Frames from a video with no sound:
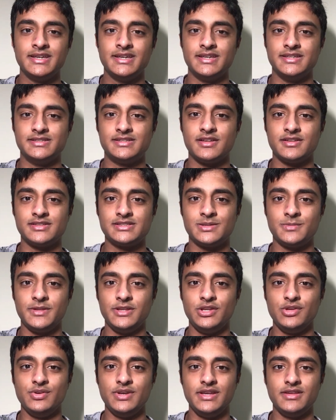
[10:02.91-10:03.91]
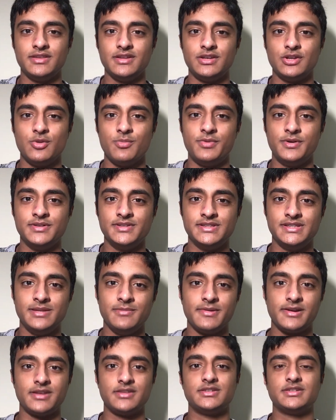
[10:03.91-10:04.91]
has done something unique that no Bristol City
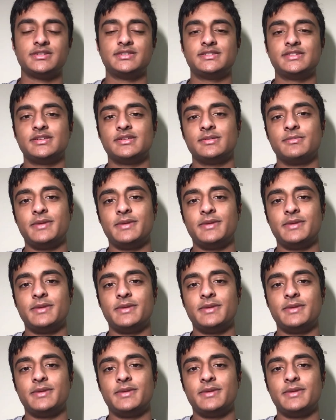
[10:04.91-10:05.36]
manager has